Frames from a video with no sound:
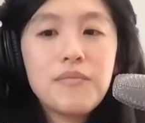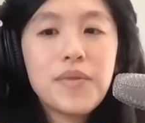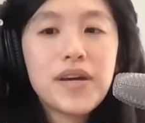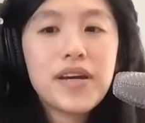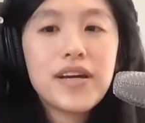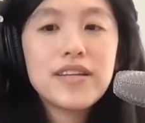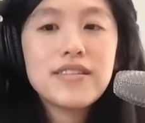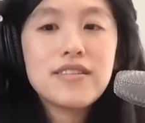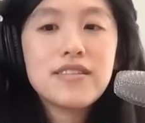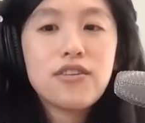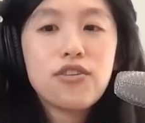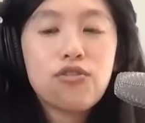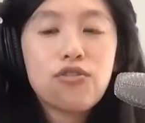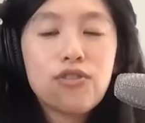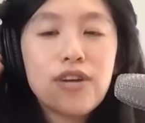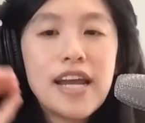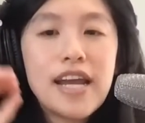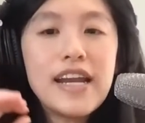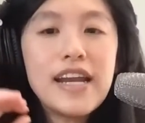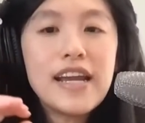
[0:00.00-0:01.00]
because
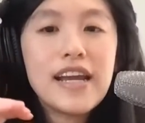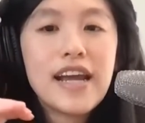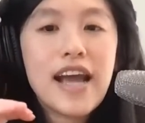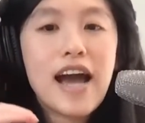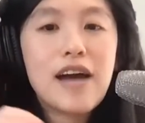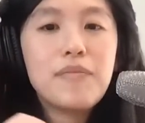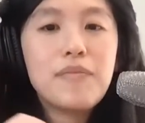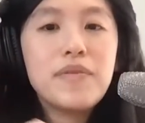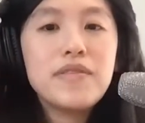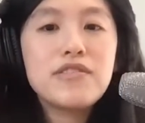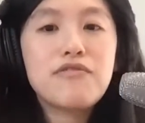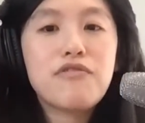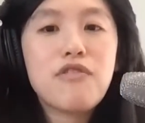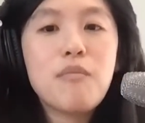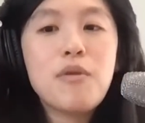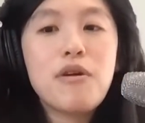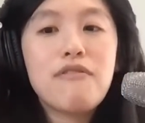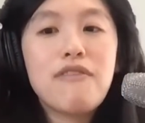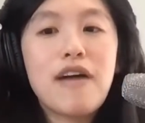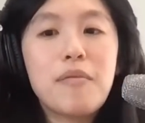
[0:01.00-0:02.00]
creating happens
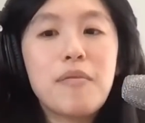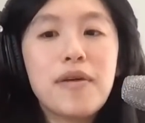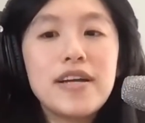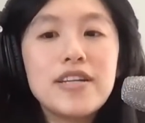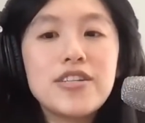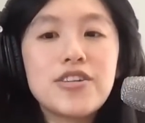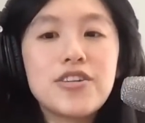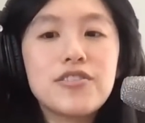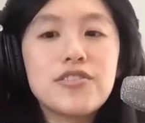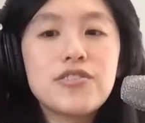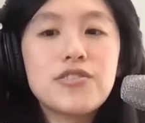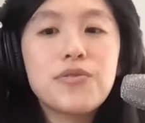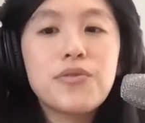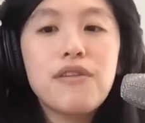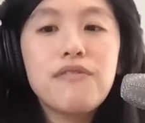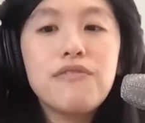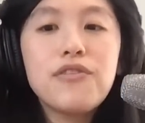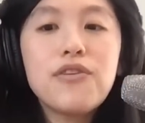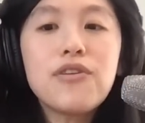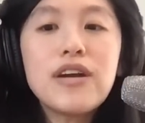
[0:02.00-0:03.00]
from your vibration. So
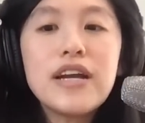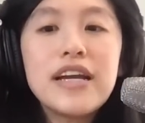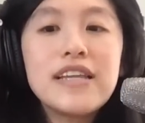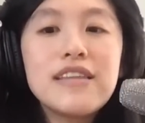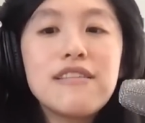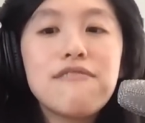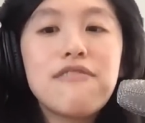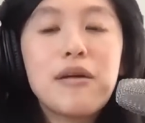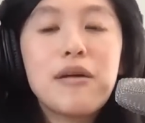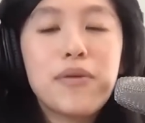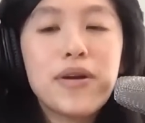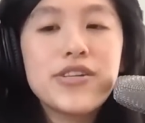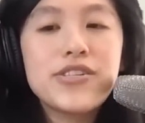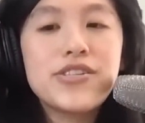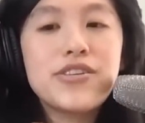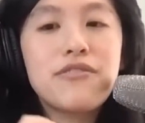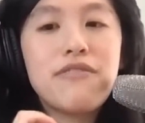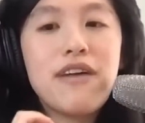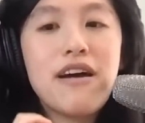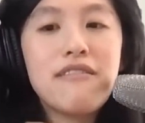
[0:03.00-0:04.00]
if you're in the
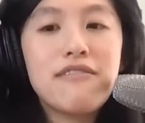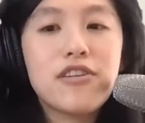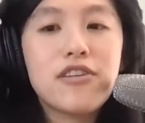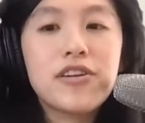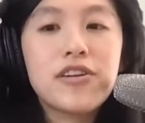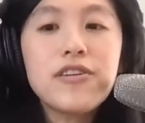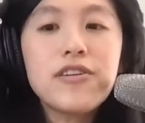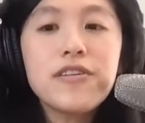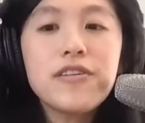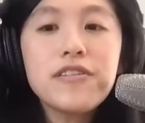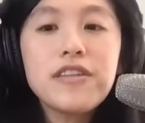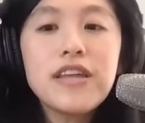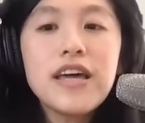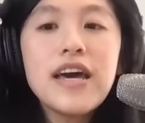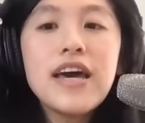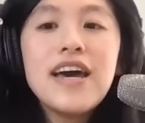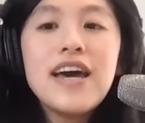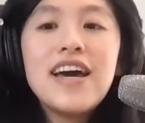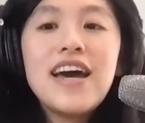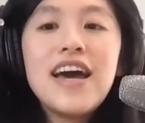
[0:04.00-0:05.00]
vibration of heaven on earth,
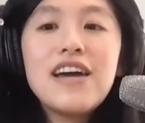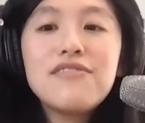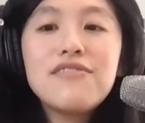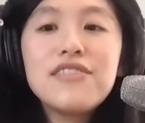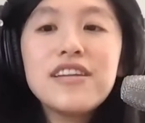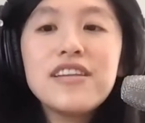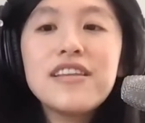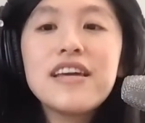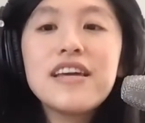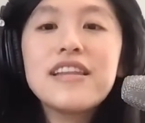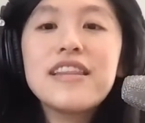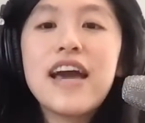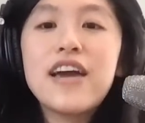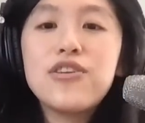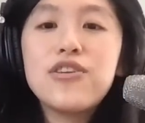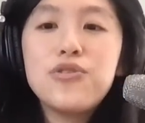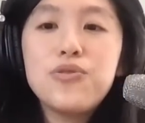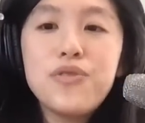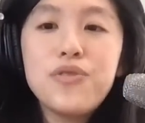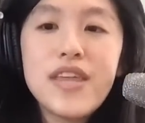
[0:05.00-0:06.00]
everything that
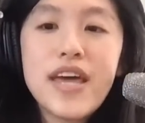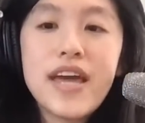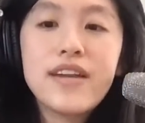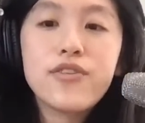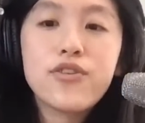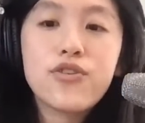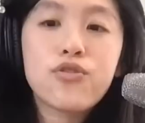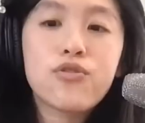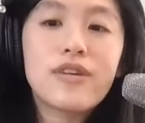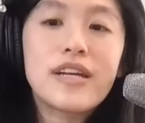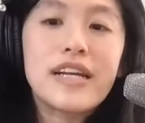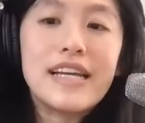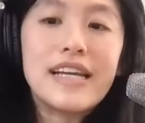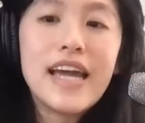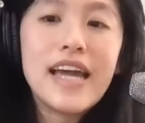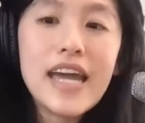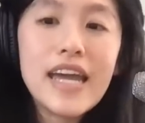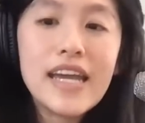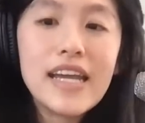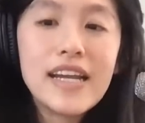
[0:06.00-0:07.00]
you then
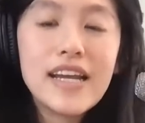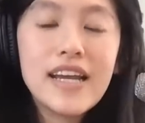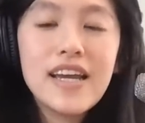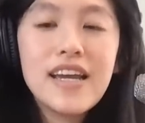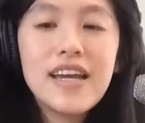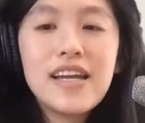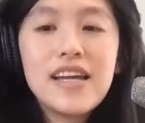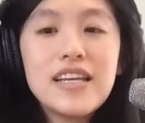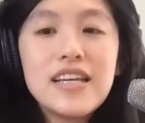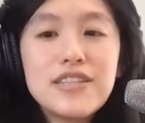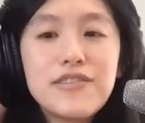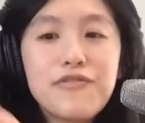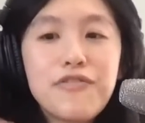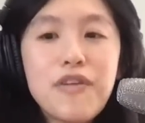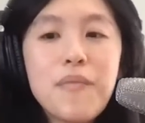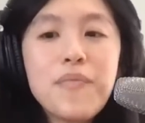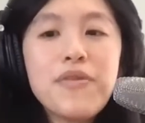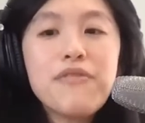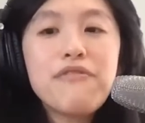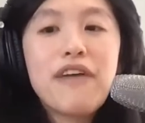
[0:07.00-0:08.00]
create is
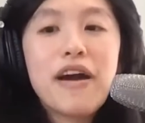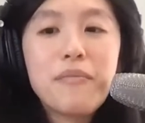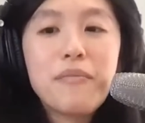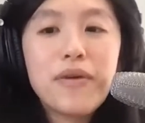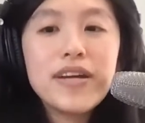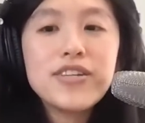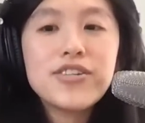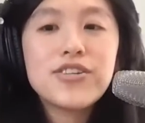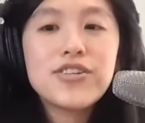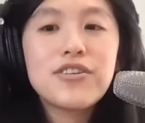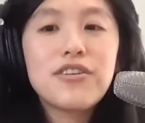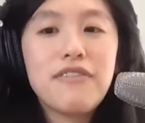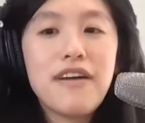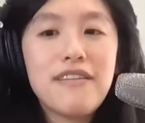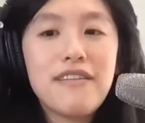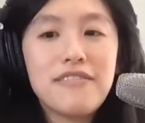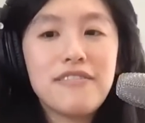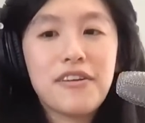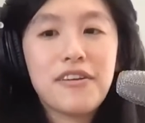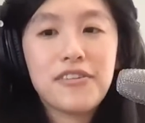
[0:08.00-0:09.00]
from the vibration of
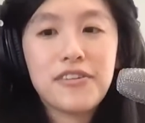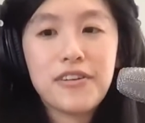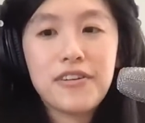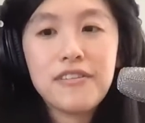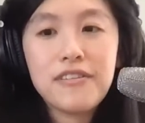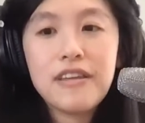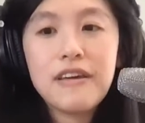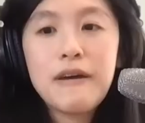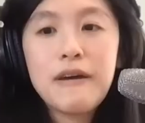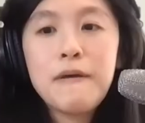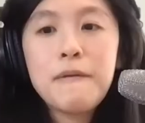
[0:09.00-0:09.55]
heaven on earth.